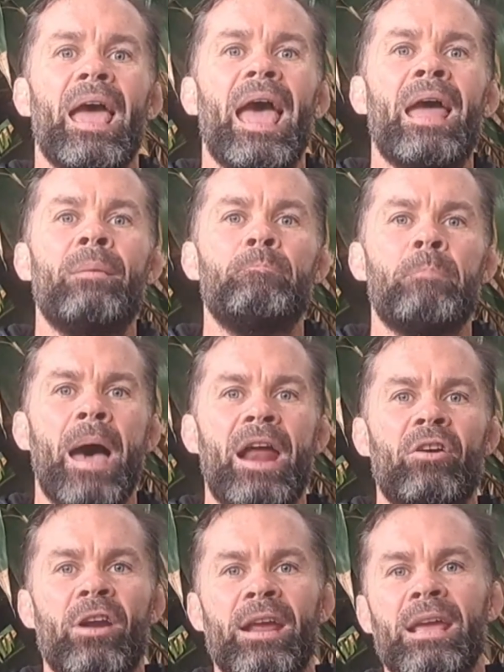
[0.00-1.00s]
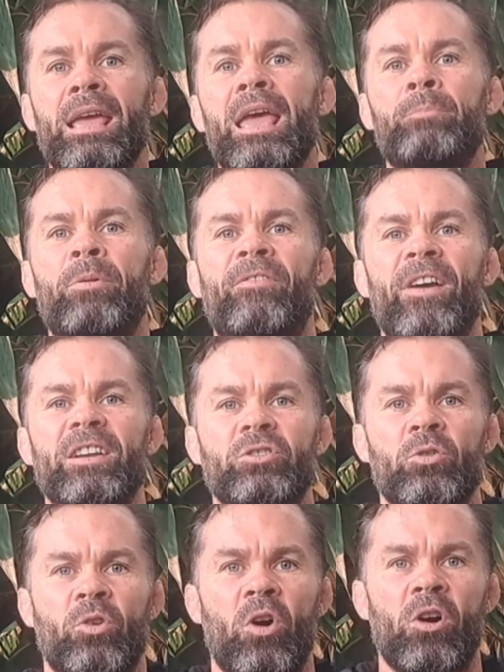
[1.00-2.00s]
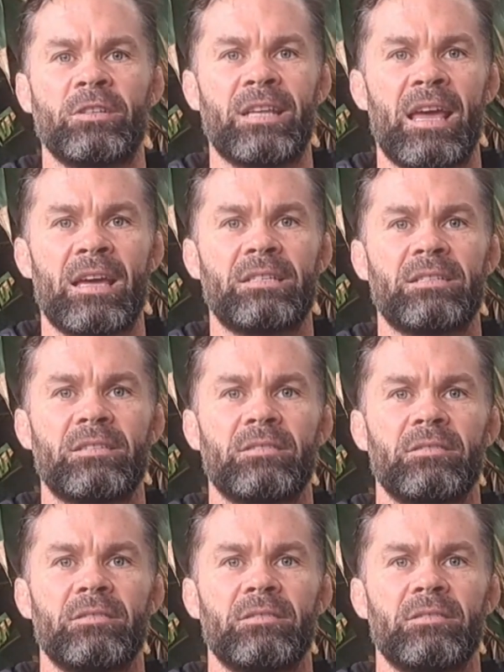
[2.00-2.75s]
and mattering in professional contexts.